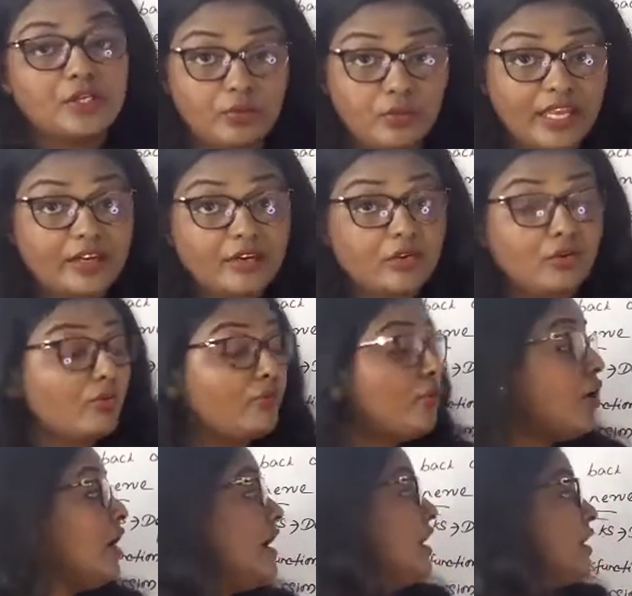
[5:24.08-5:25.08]
You can go
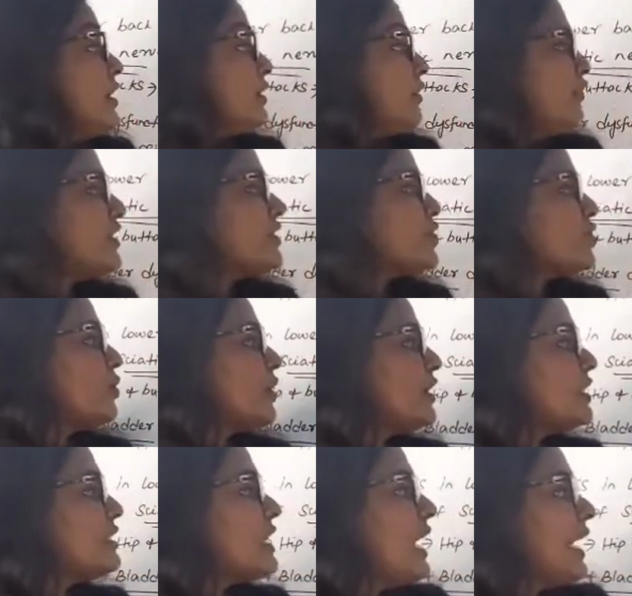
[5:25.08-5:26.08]
for the first
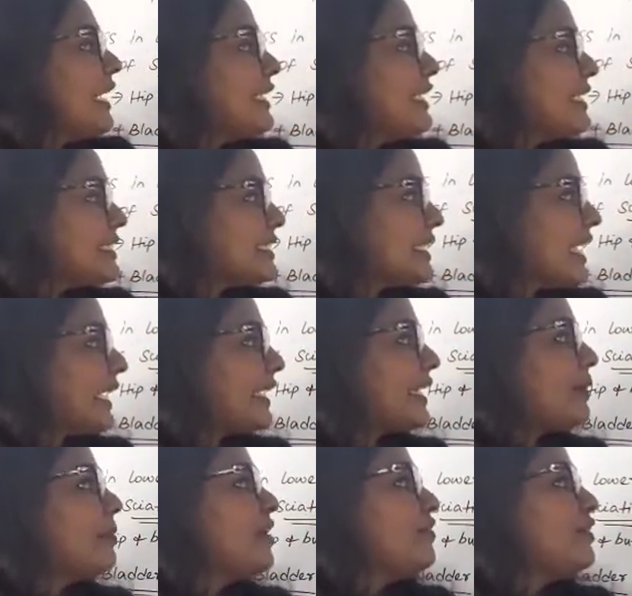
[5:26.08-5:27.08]
one is discectomy